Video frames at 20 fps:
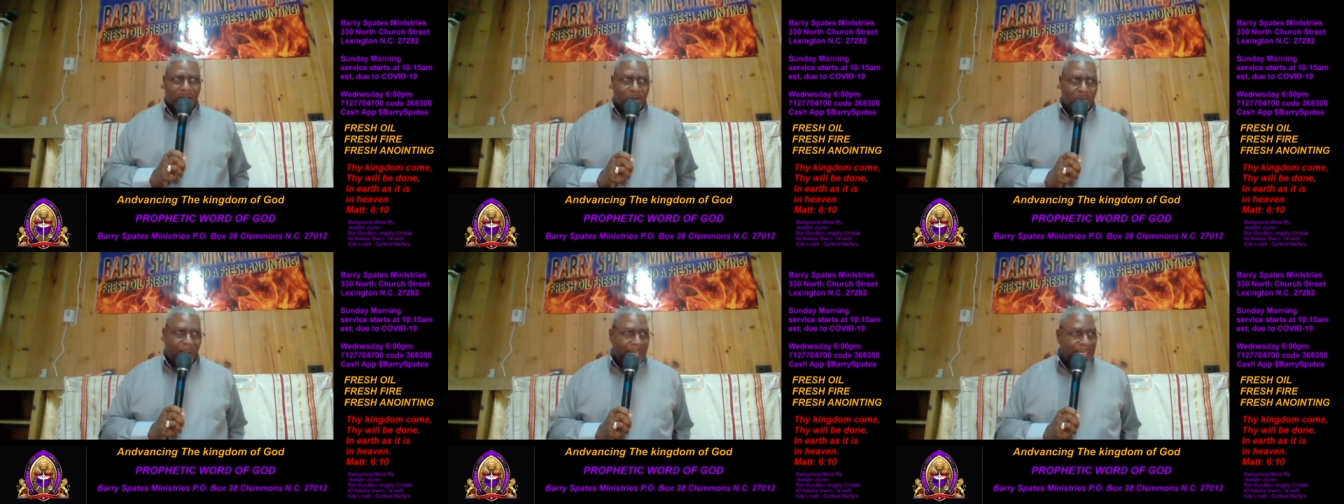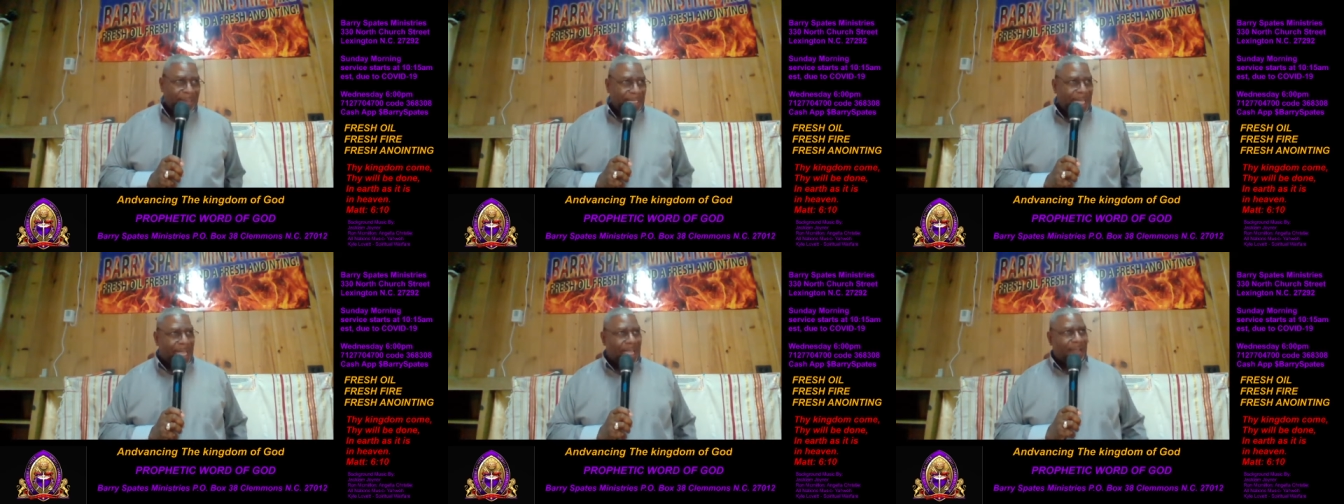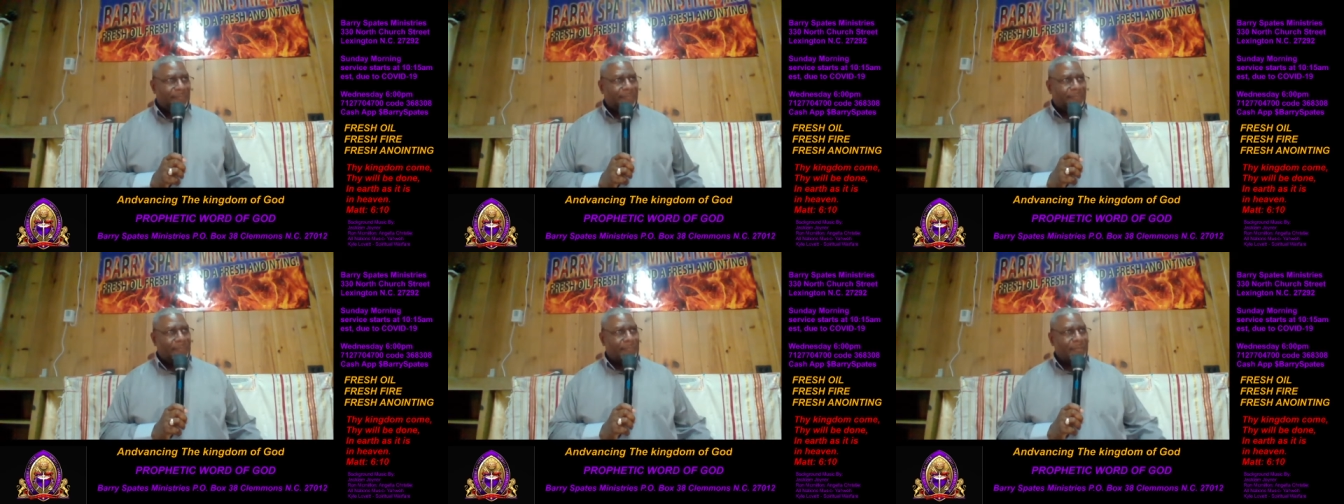her right
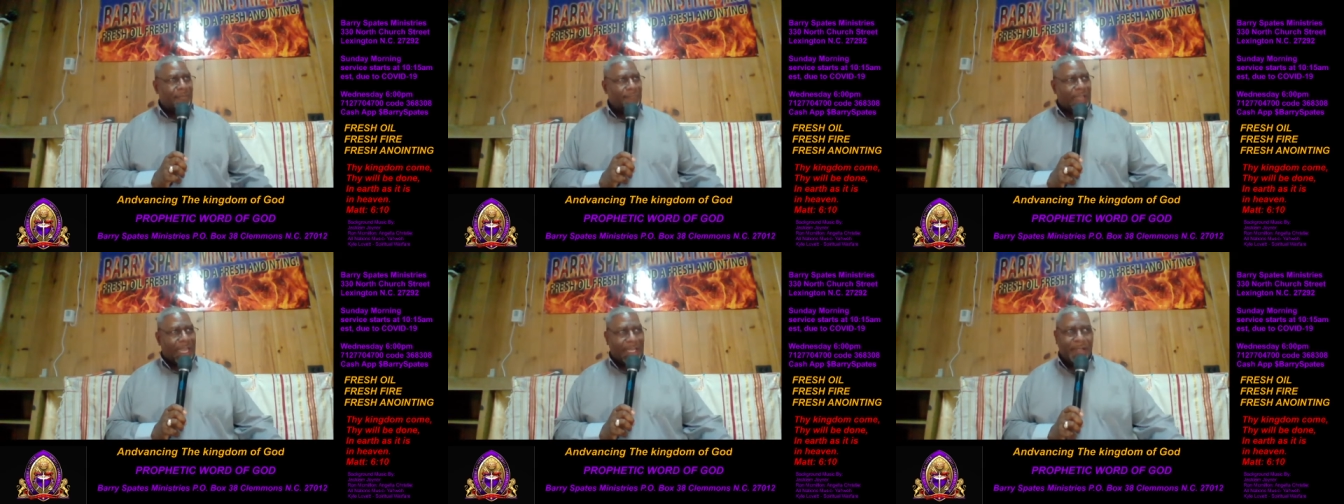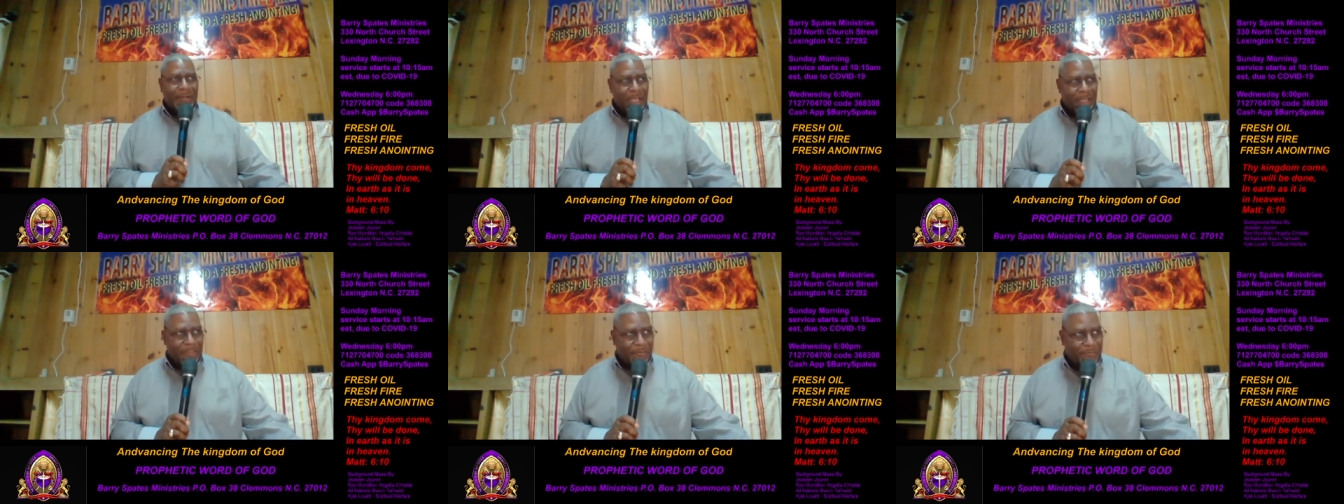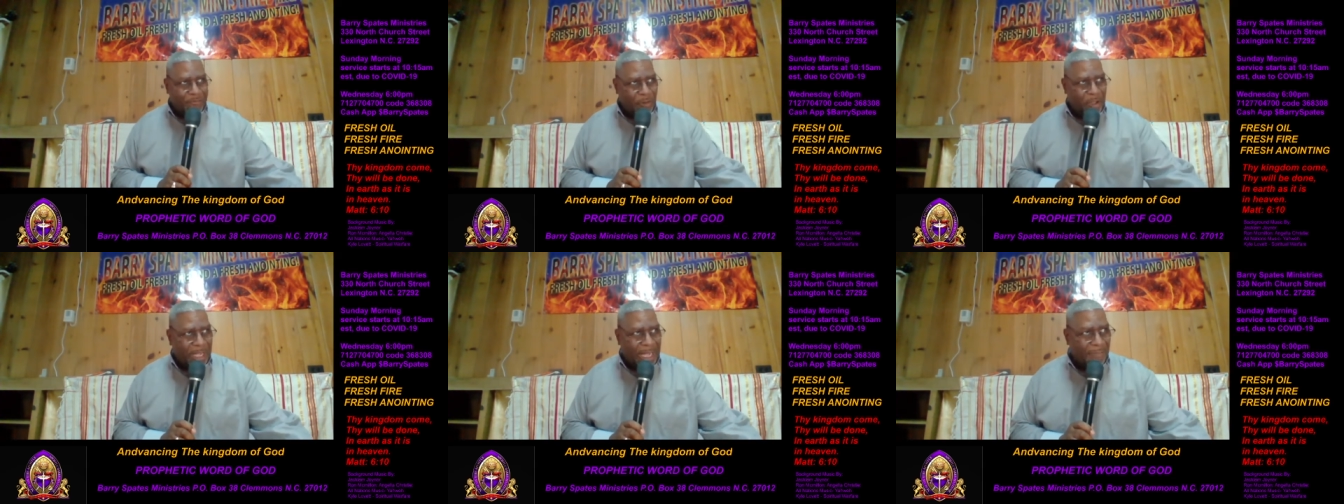now. Got
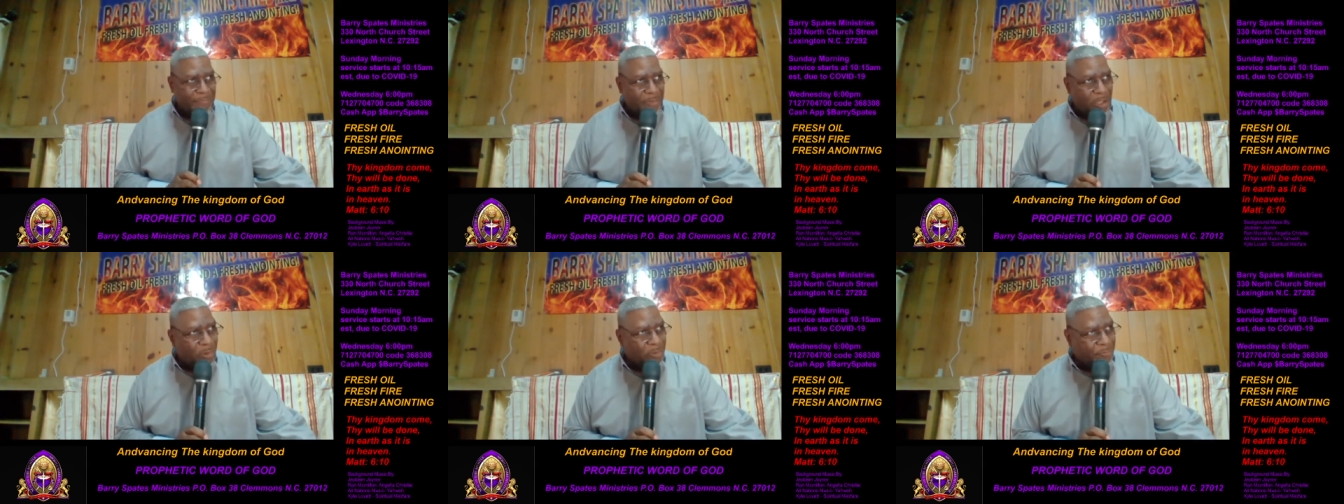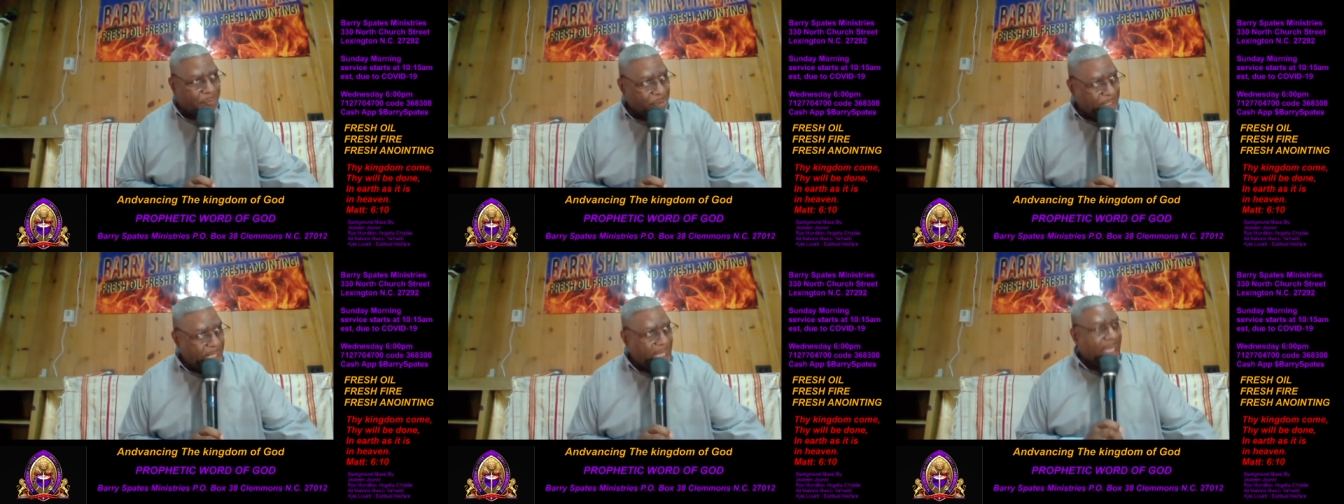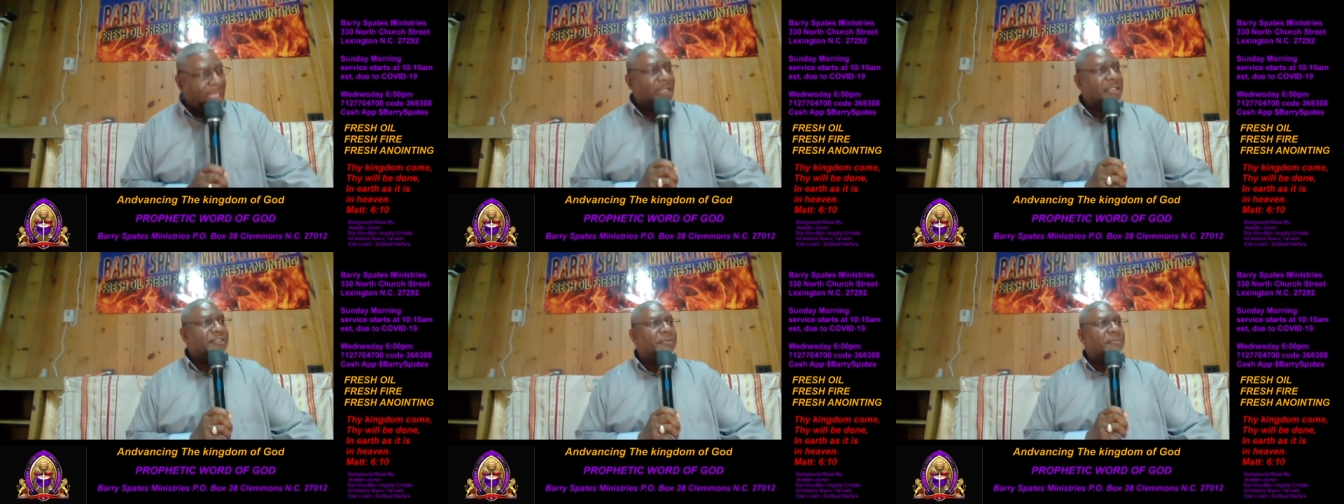another friend I've known for
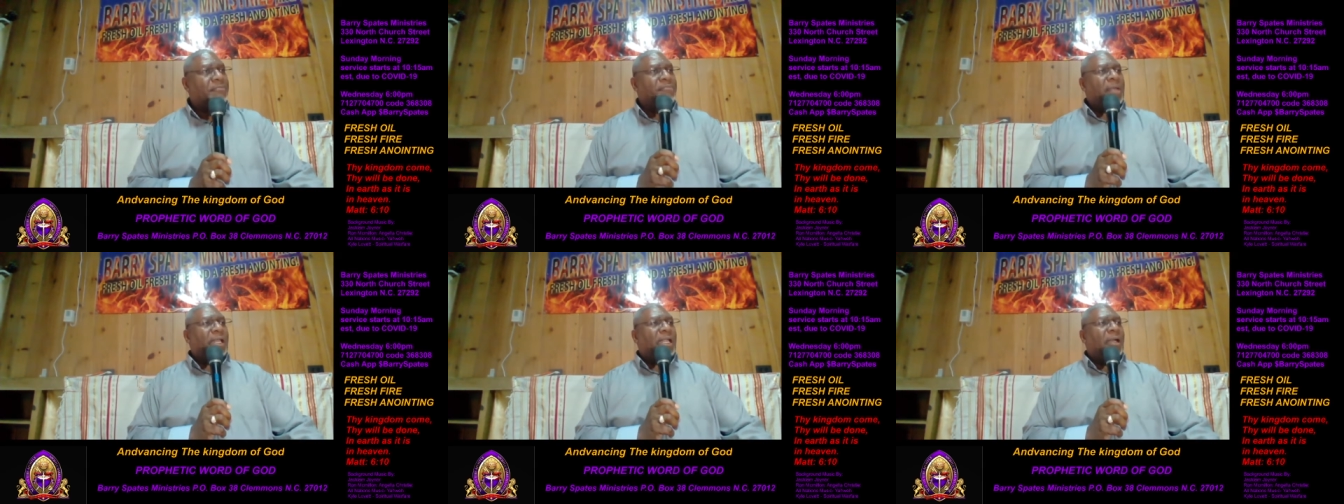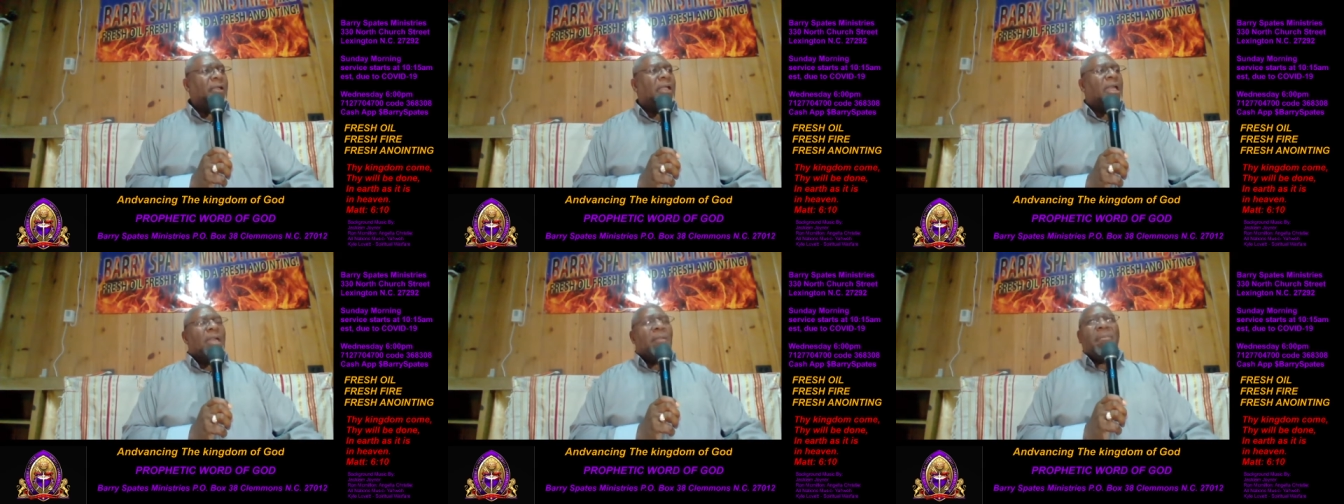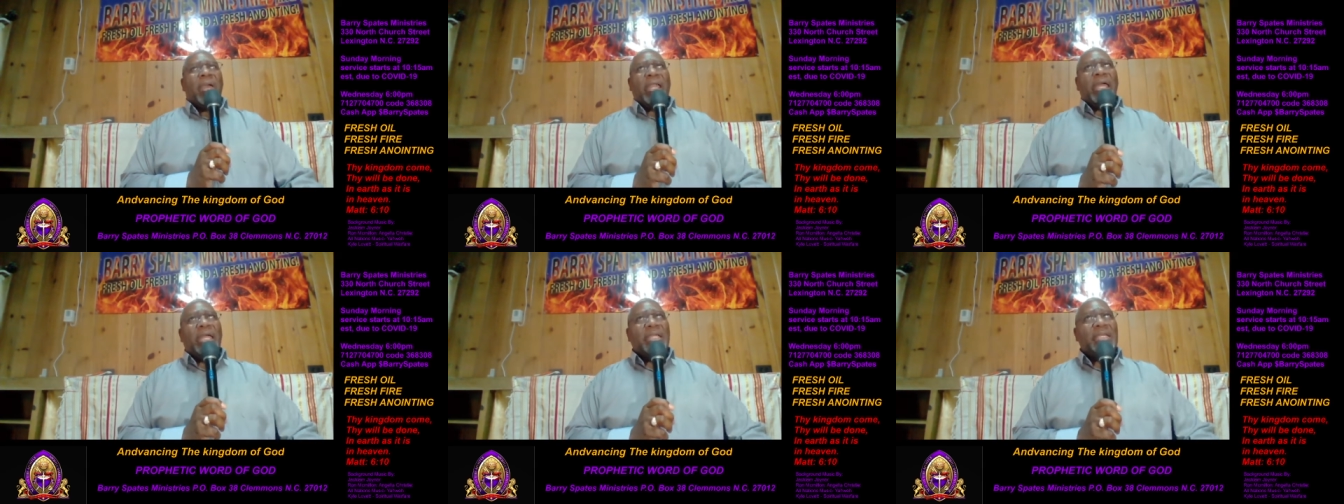years. Met her in